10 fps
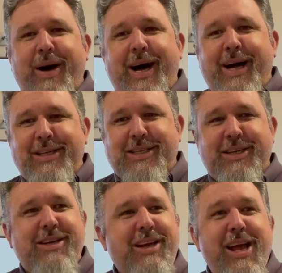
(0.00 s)
hard to
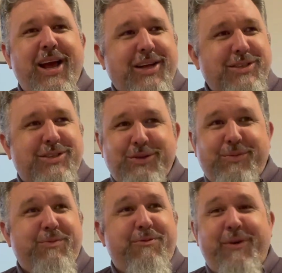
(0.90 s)

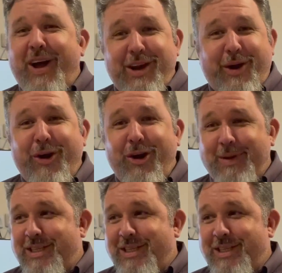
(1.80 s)
find hope.